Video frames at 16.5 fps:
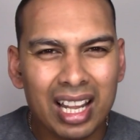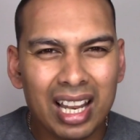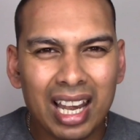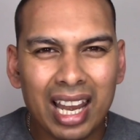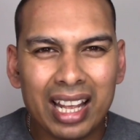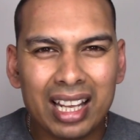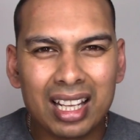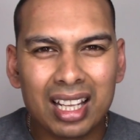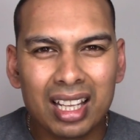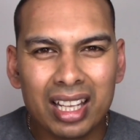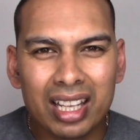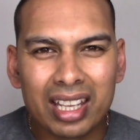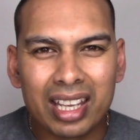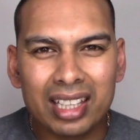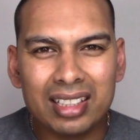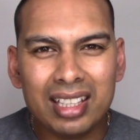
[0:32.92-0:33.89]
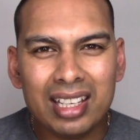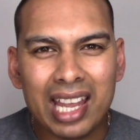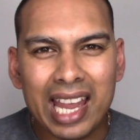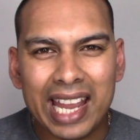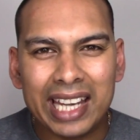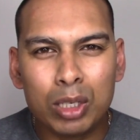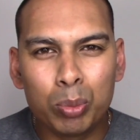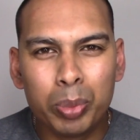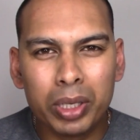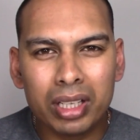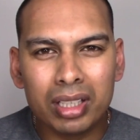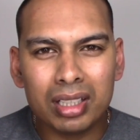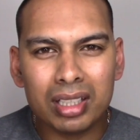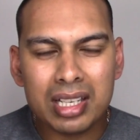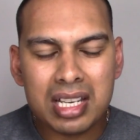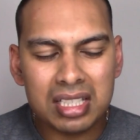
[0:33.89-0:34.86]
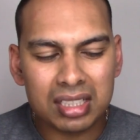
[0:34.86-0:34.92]
like getting
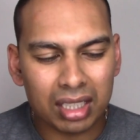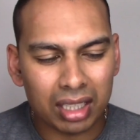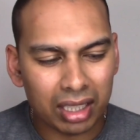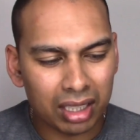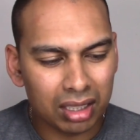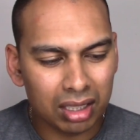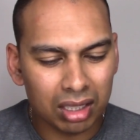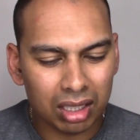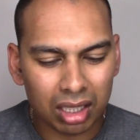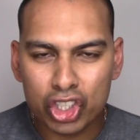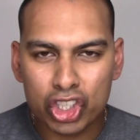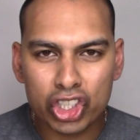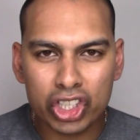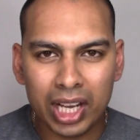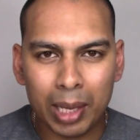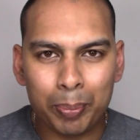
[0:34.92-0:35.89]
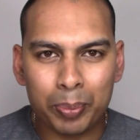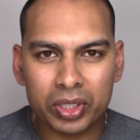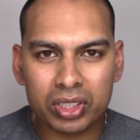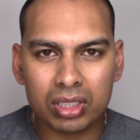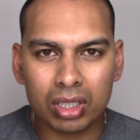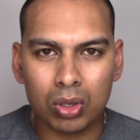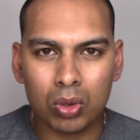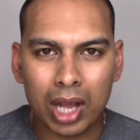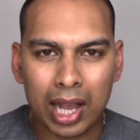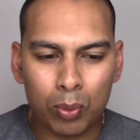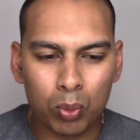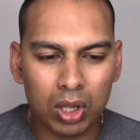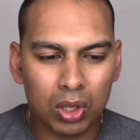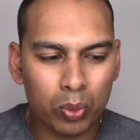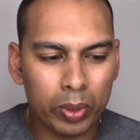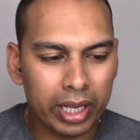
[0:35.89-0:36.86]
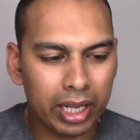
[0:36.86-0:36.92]
headburn is a real schlep. So I
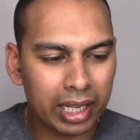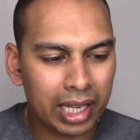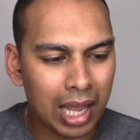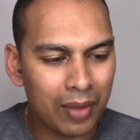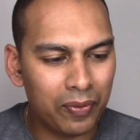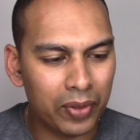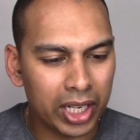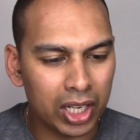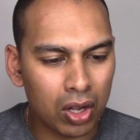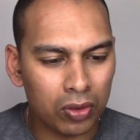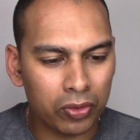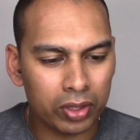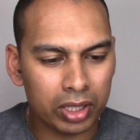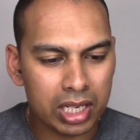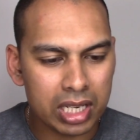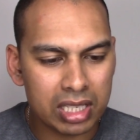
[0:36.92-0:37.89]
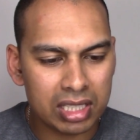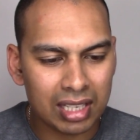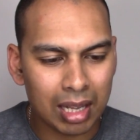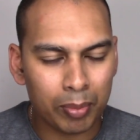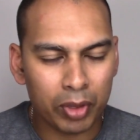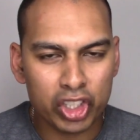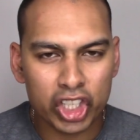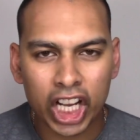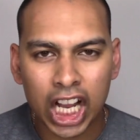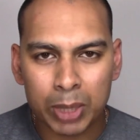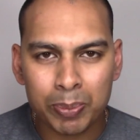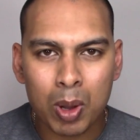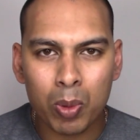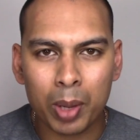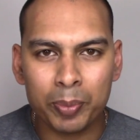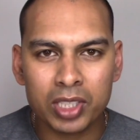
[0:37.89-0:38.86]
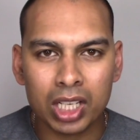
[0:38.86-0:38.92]
will wear a cap very often in summer. Check out my
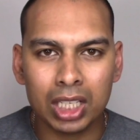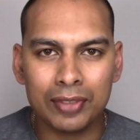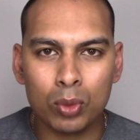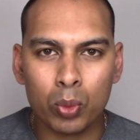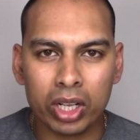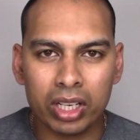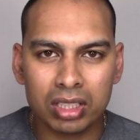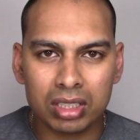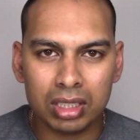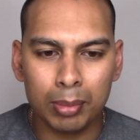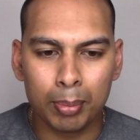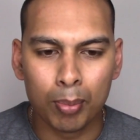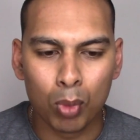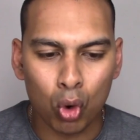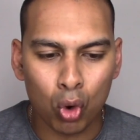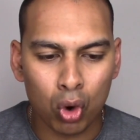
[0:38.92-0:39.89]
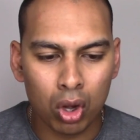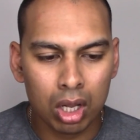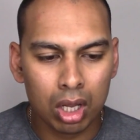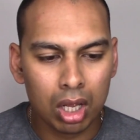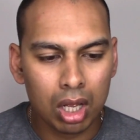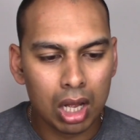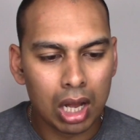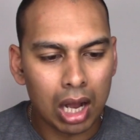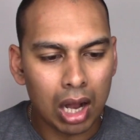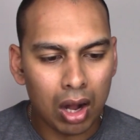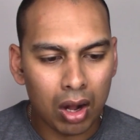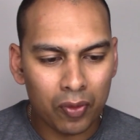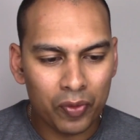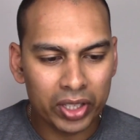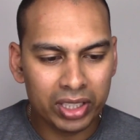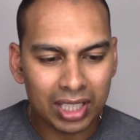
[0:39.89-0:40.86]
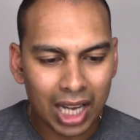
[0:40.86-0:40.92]
website if you want to see more
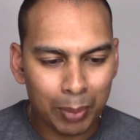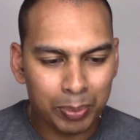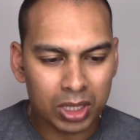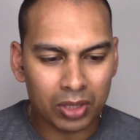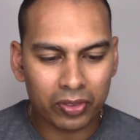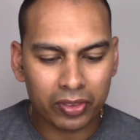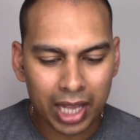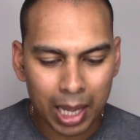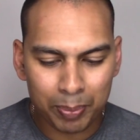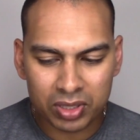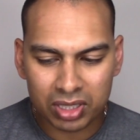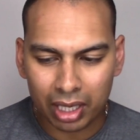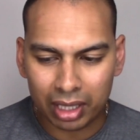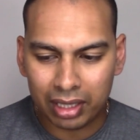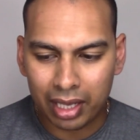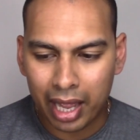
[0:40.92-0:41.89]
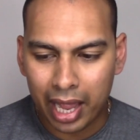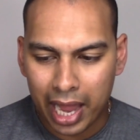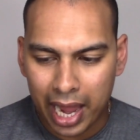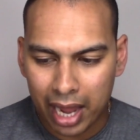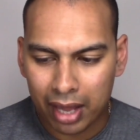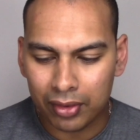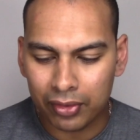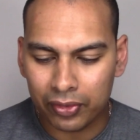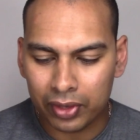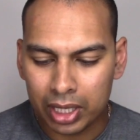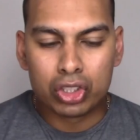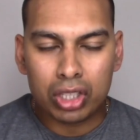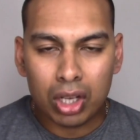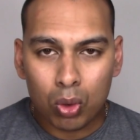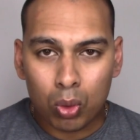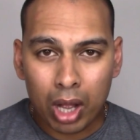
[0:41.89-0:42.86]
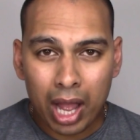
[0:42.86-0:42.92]
of the types of caps that I have.
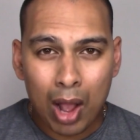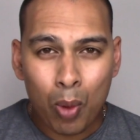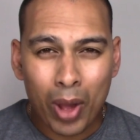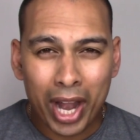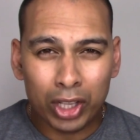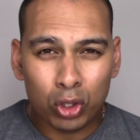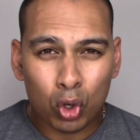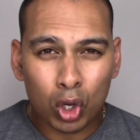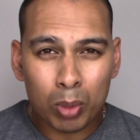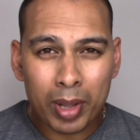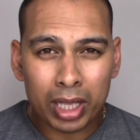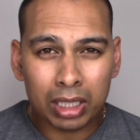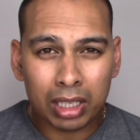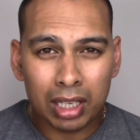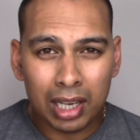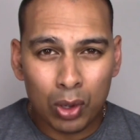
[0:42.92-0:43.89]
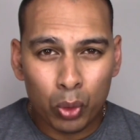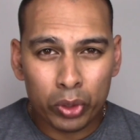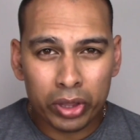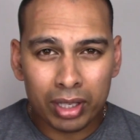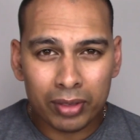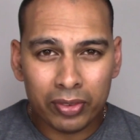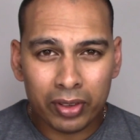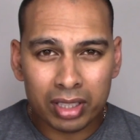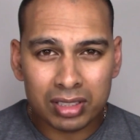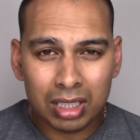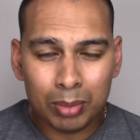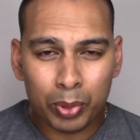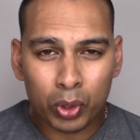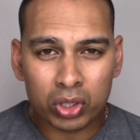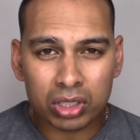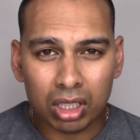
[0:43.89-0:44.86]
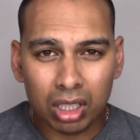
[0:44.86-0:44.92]
So I want to talk about clothing firstly,
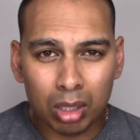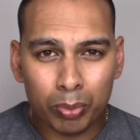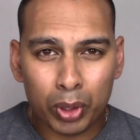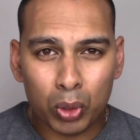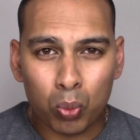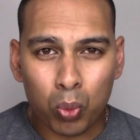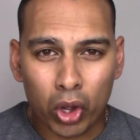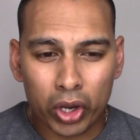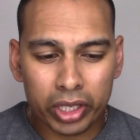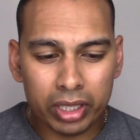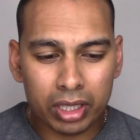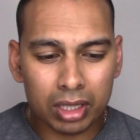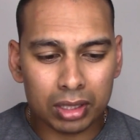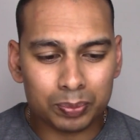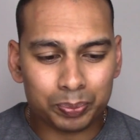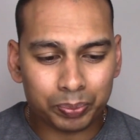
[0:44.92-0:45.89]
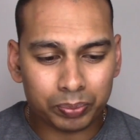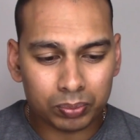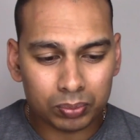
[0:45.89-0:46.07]
because Urban Warrior,